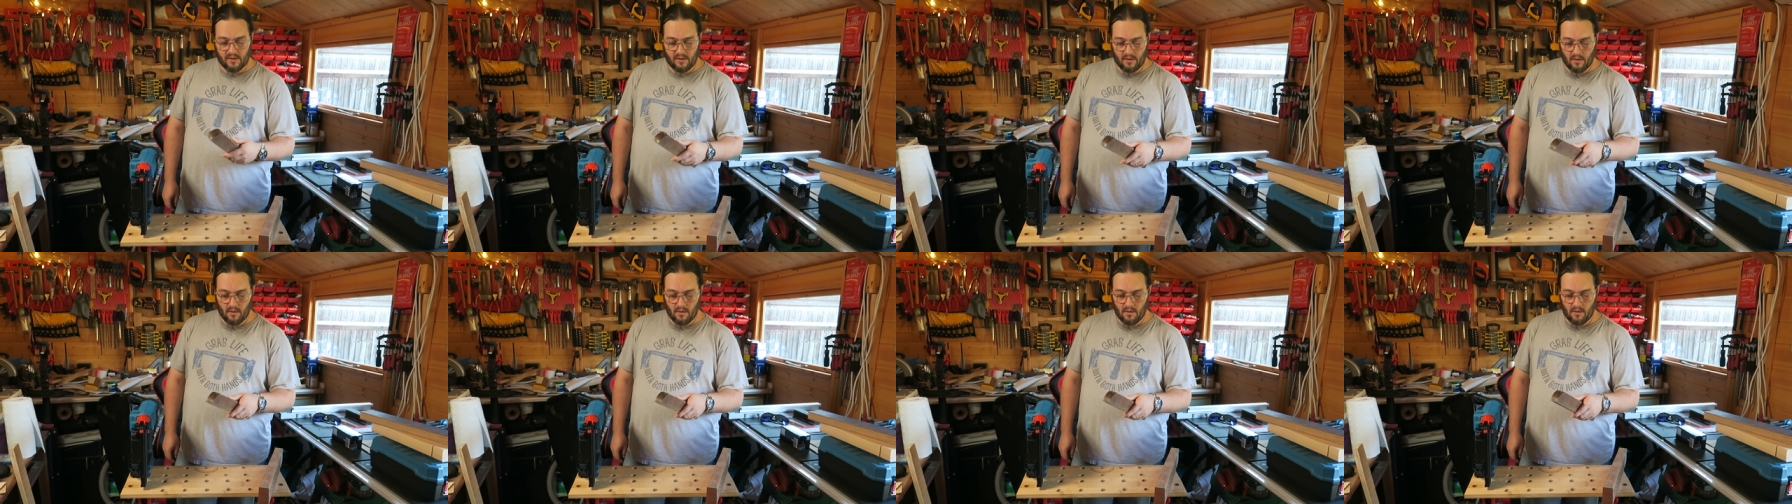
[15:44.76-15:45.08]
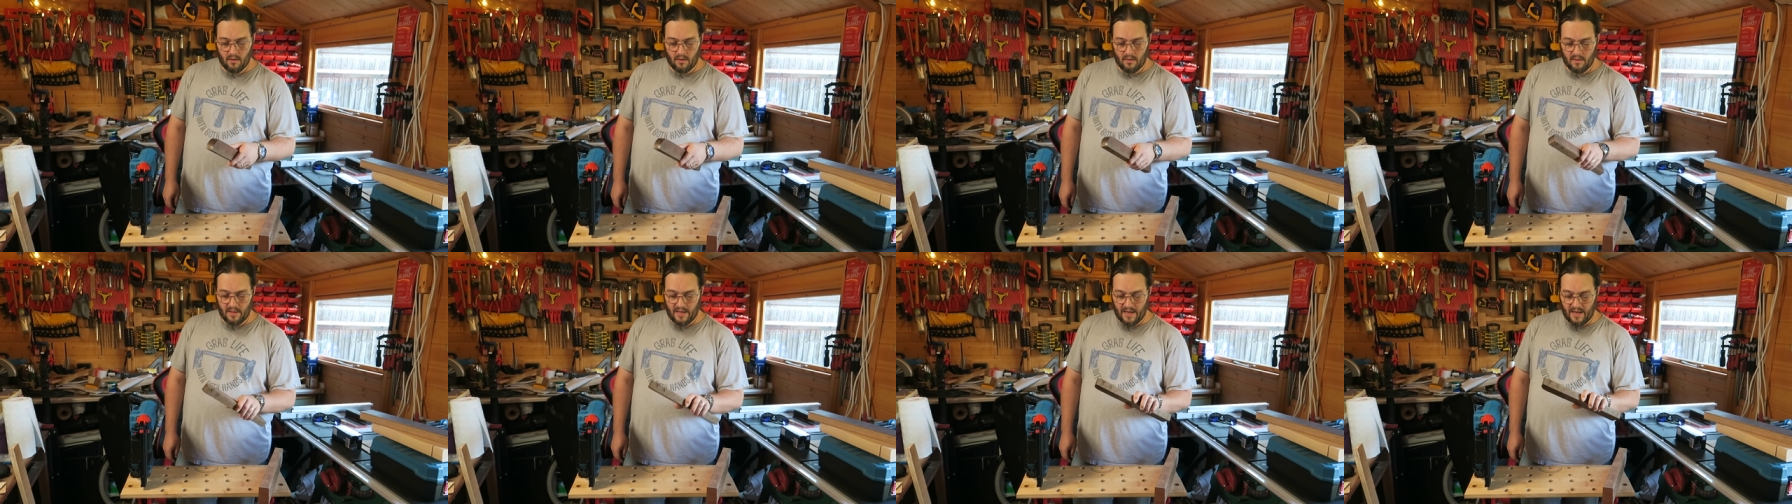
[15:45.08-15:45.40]

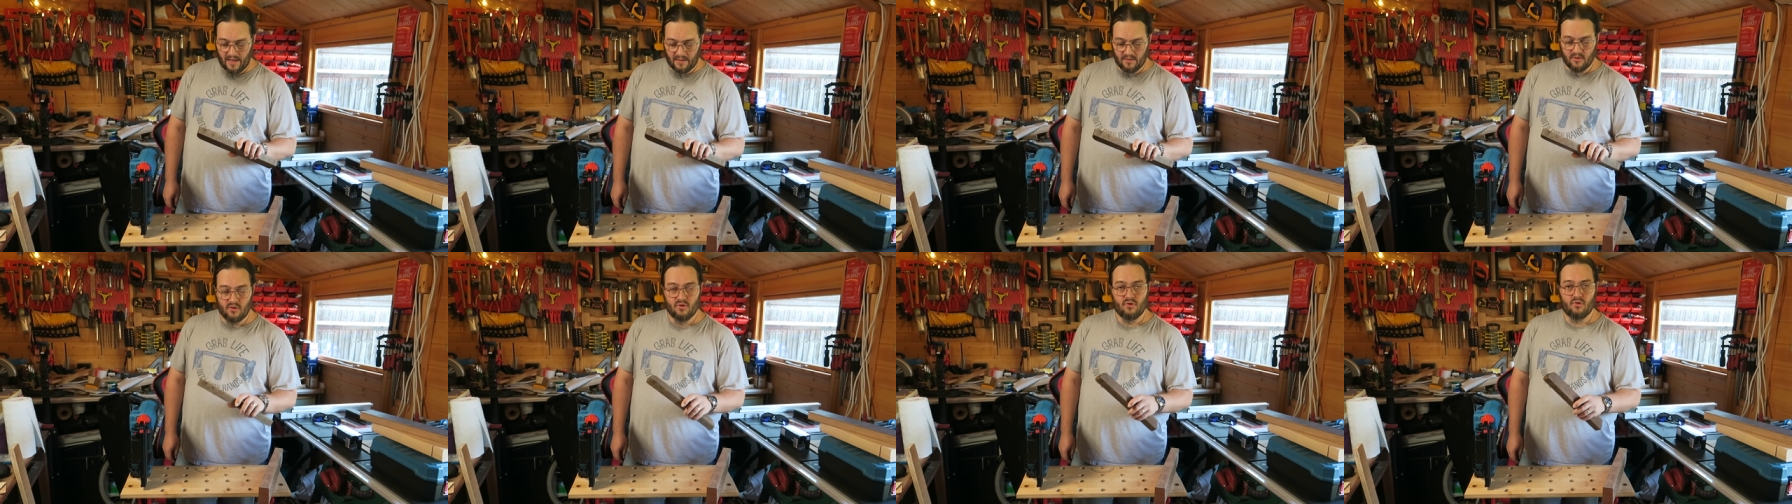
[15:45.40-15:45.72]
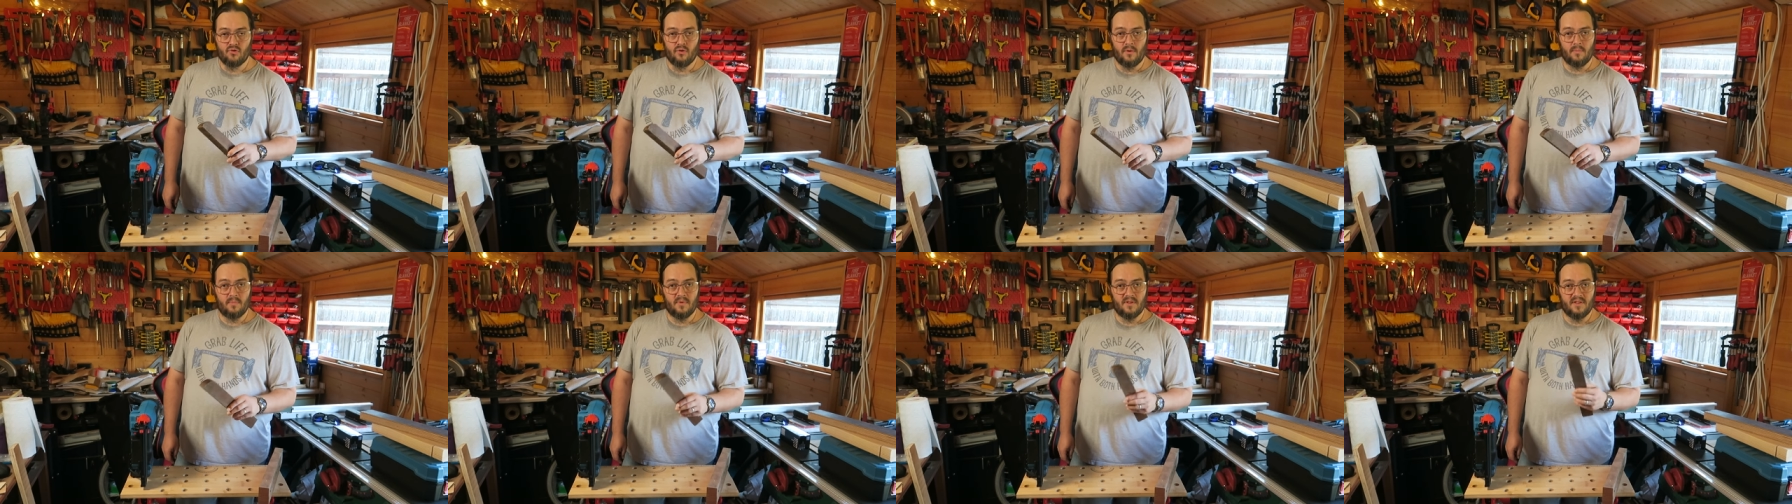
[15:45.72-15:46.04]
got and
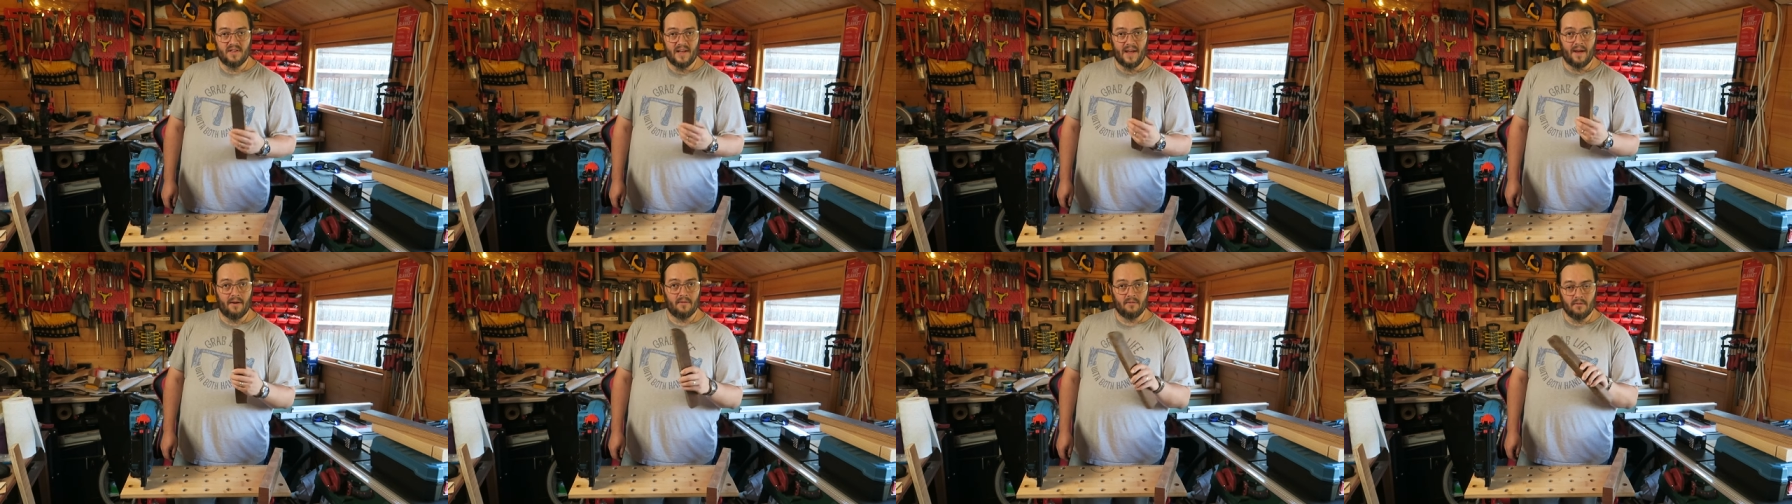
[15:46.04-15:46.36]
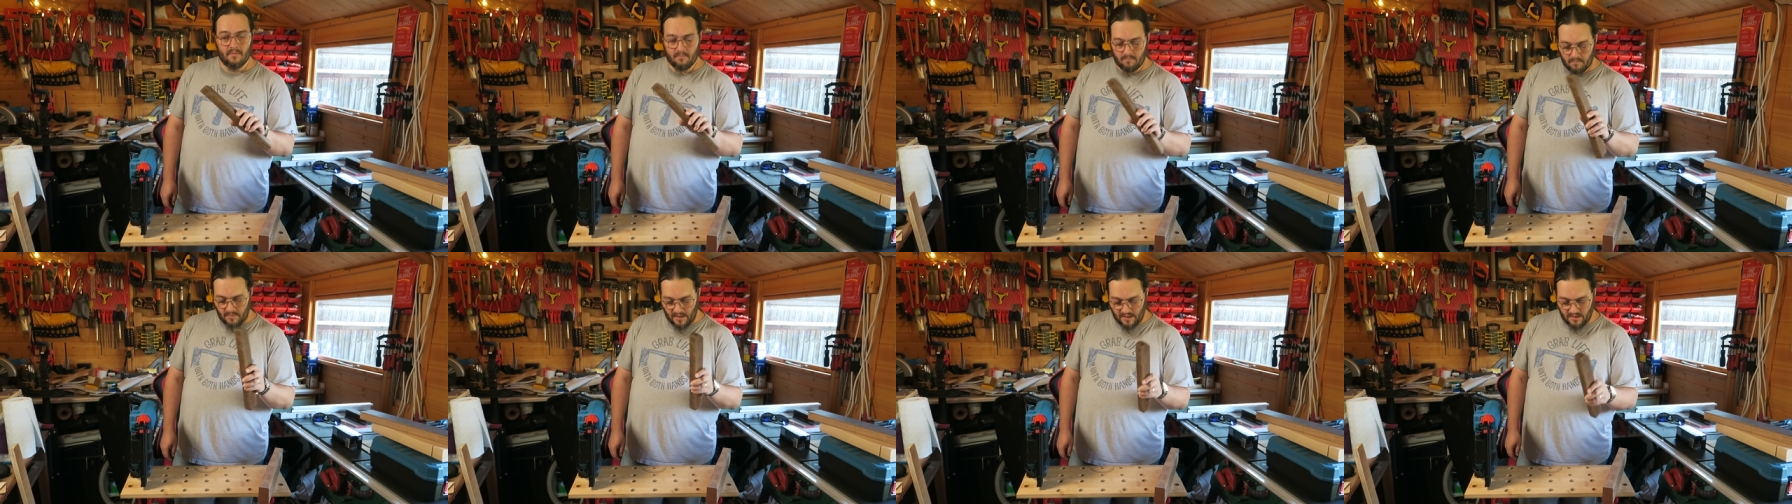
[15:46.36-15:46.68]
stripped down
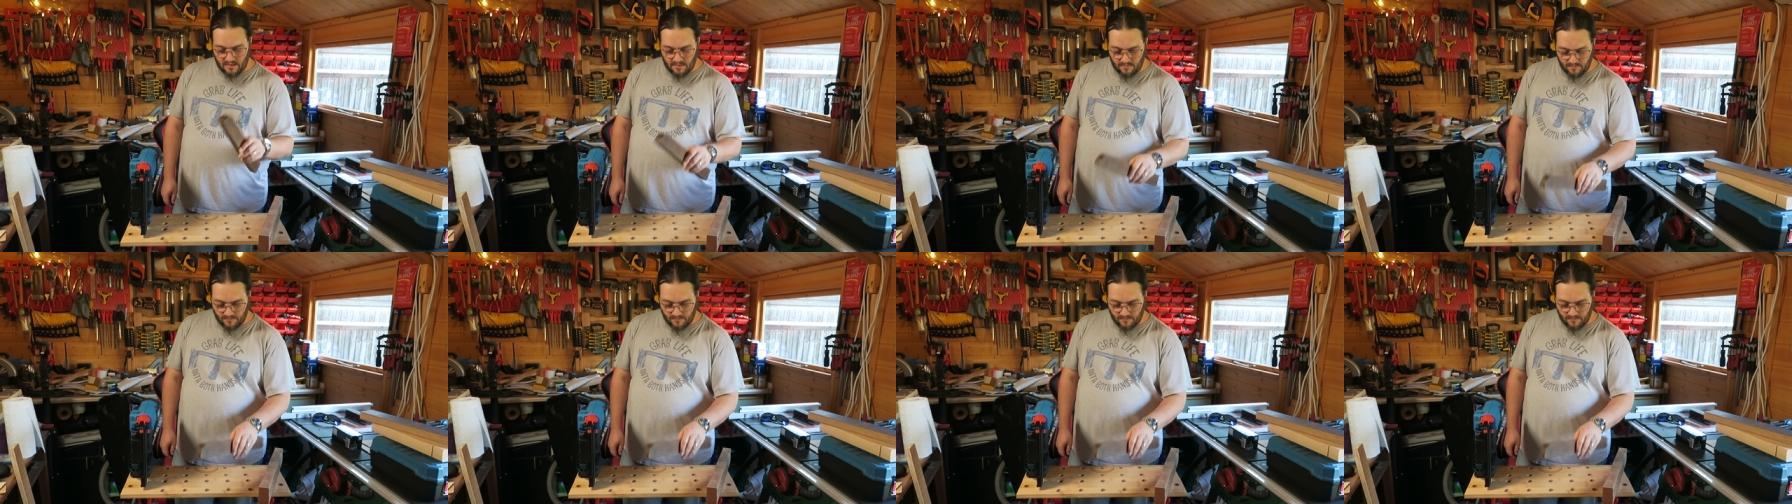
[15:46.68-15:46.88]
and made